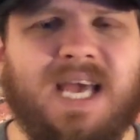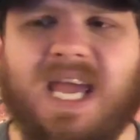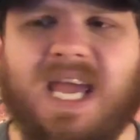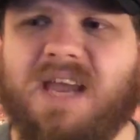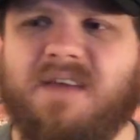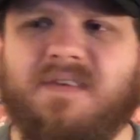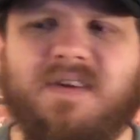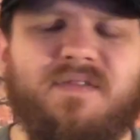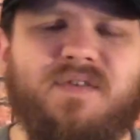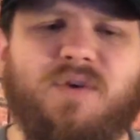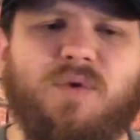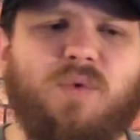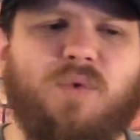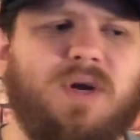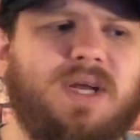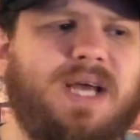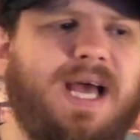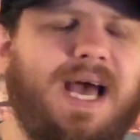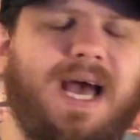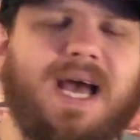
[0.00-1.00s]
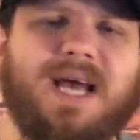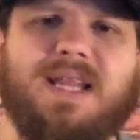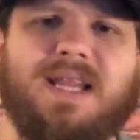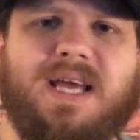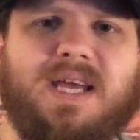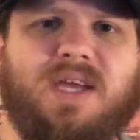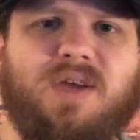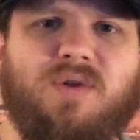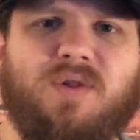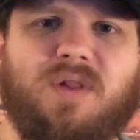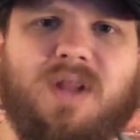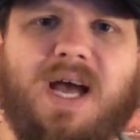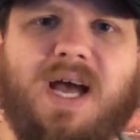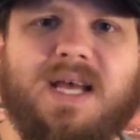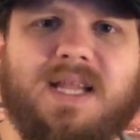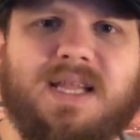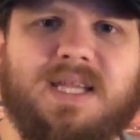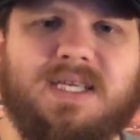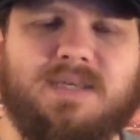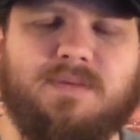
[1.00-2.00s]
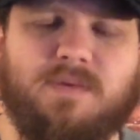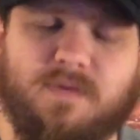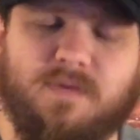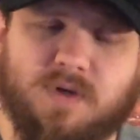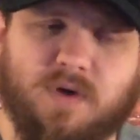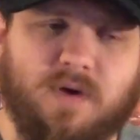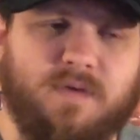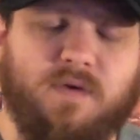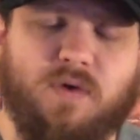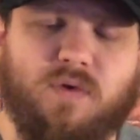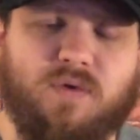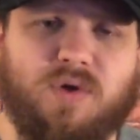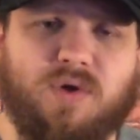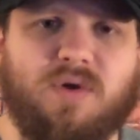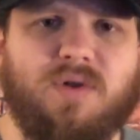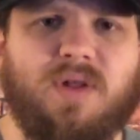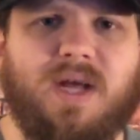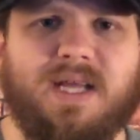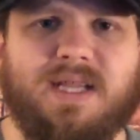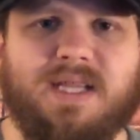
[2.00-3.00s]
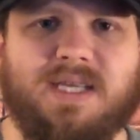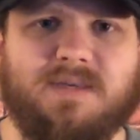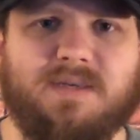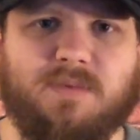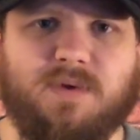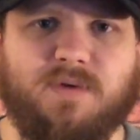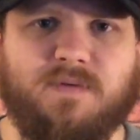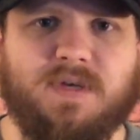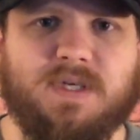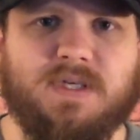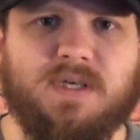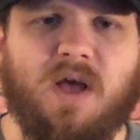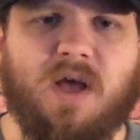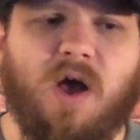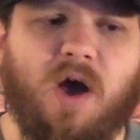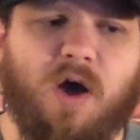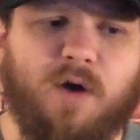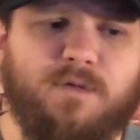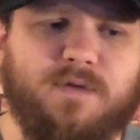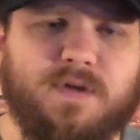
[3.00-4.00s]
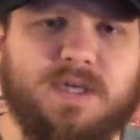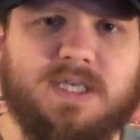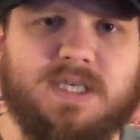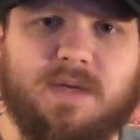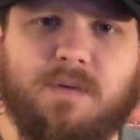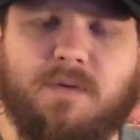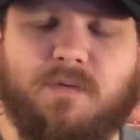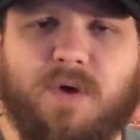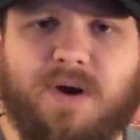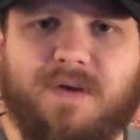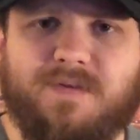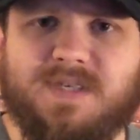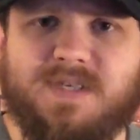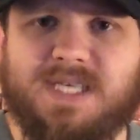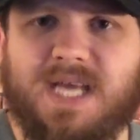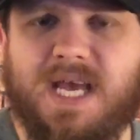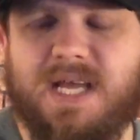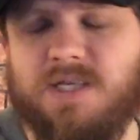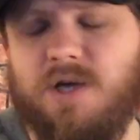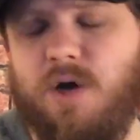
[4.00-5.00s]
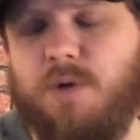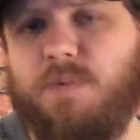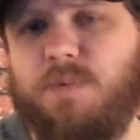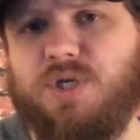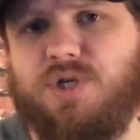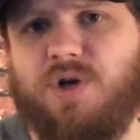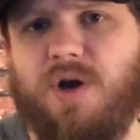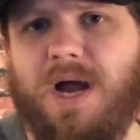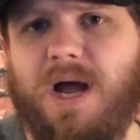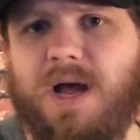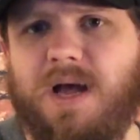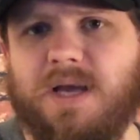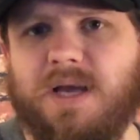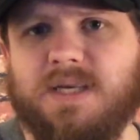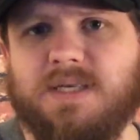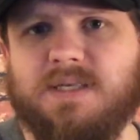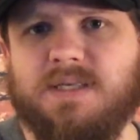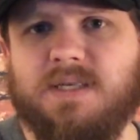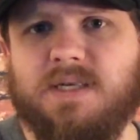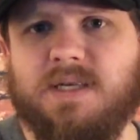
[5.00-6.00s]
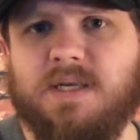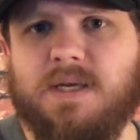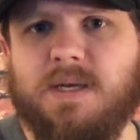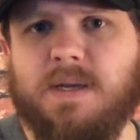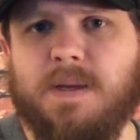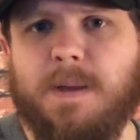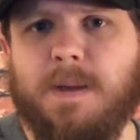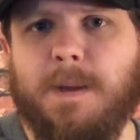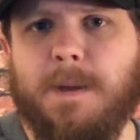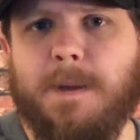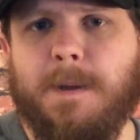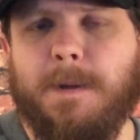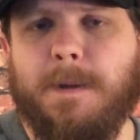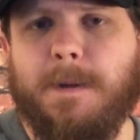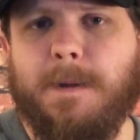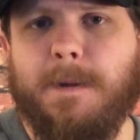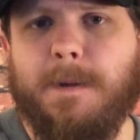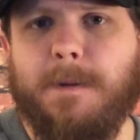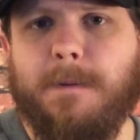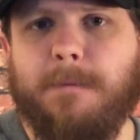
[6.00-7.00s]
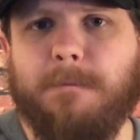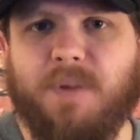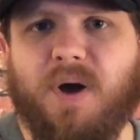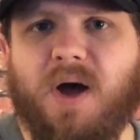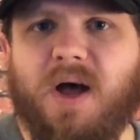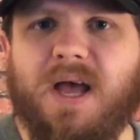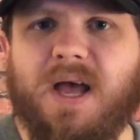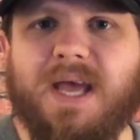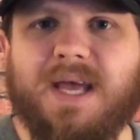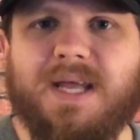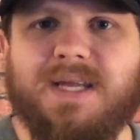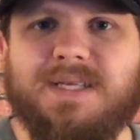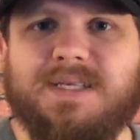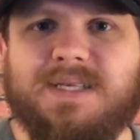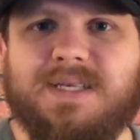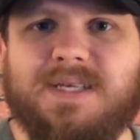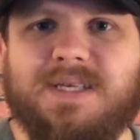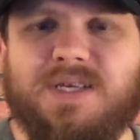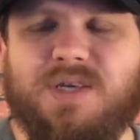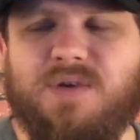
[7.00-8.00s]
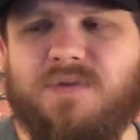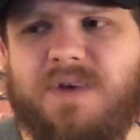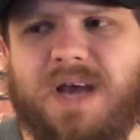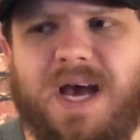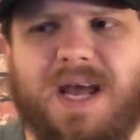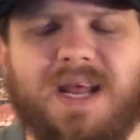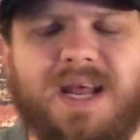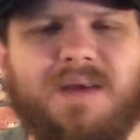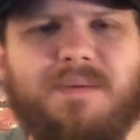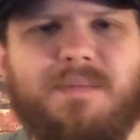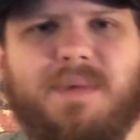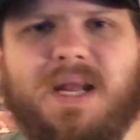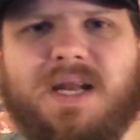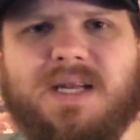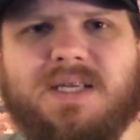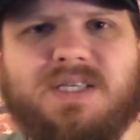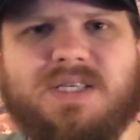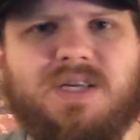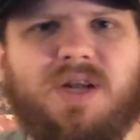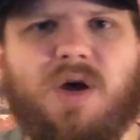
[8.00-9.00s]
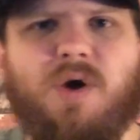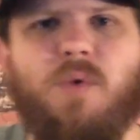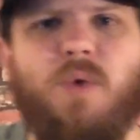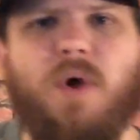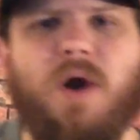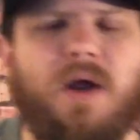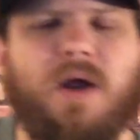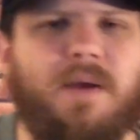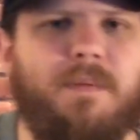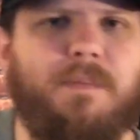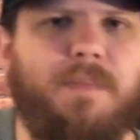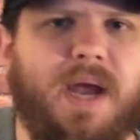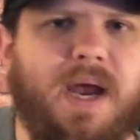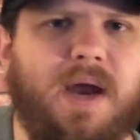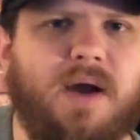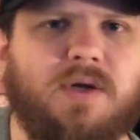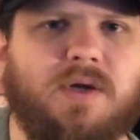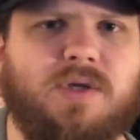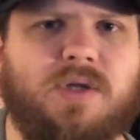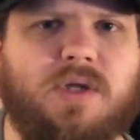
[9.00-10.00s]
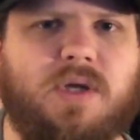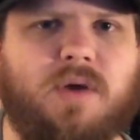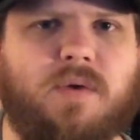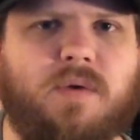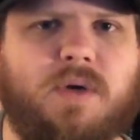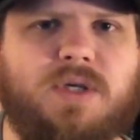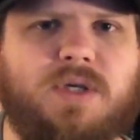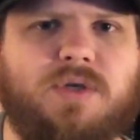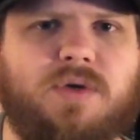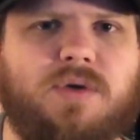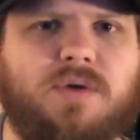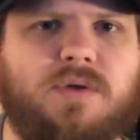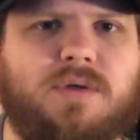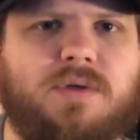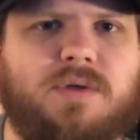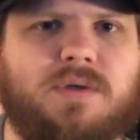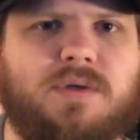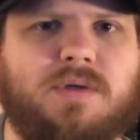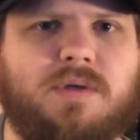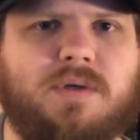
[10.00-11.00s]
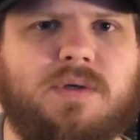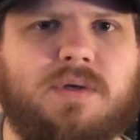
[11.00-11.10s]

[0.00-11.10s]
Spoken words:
even if you want to act like you like these movies, or if you do like these movies, hopefully some of what I've said's opened your eyes. But you've got to admit it's nowhere compared to the originals.